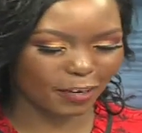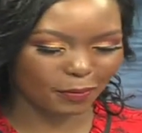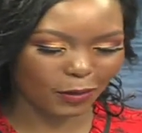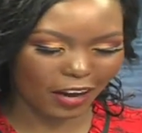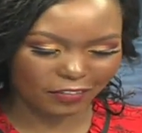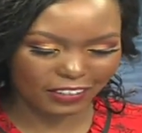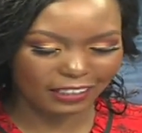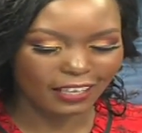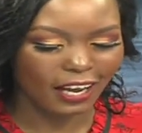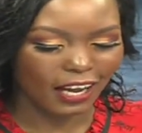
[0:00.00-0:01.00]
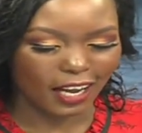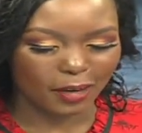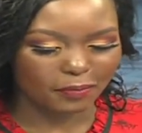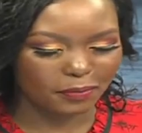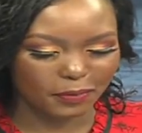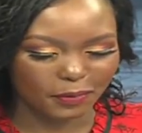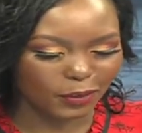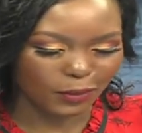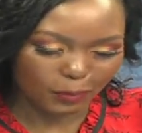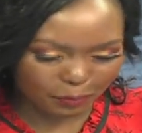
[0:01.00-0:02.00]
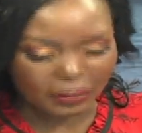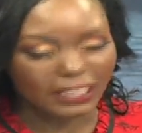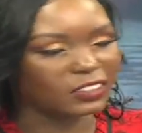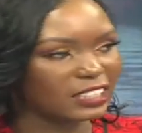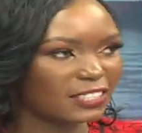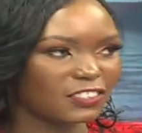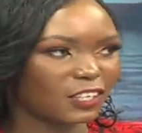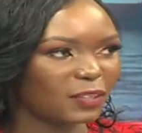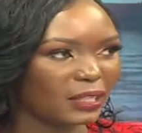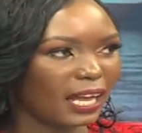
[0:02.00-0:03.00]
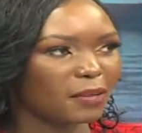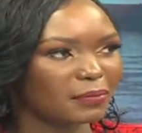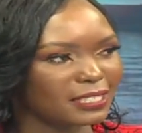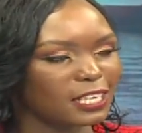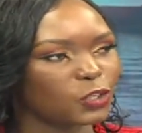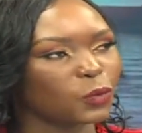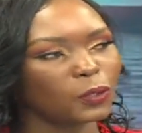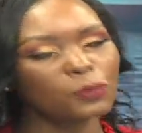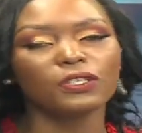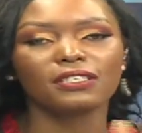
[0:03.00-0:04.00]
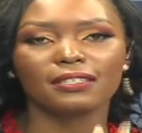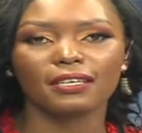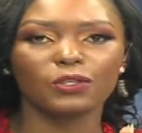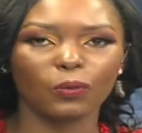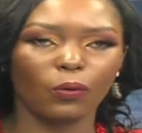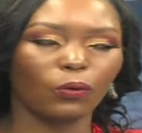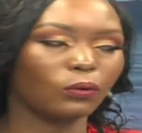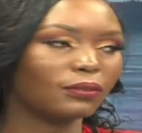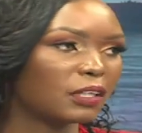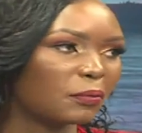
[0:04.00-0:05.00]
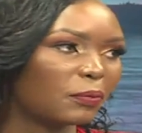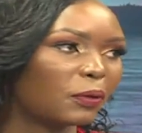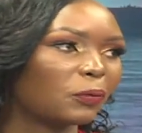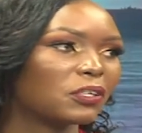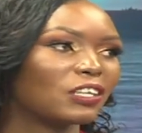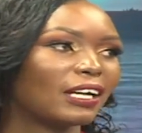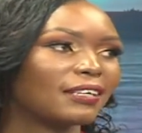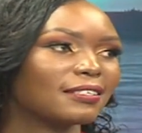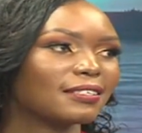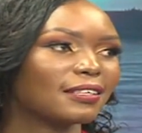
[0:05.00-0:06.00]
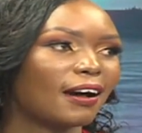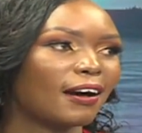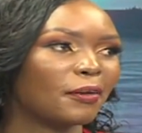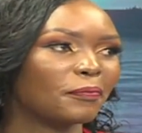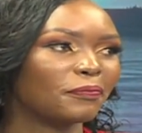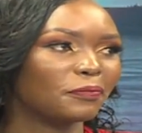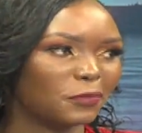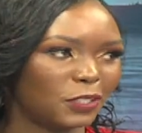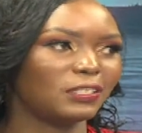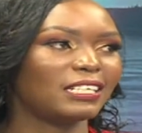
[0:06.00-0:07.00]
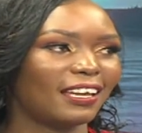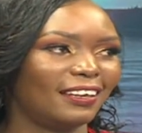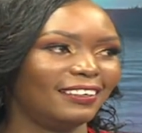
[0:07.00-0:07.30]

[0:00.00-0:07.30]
Um, you know, having, um, you know, being on this journey with hypertension, what would you say to all the people watching us um, today?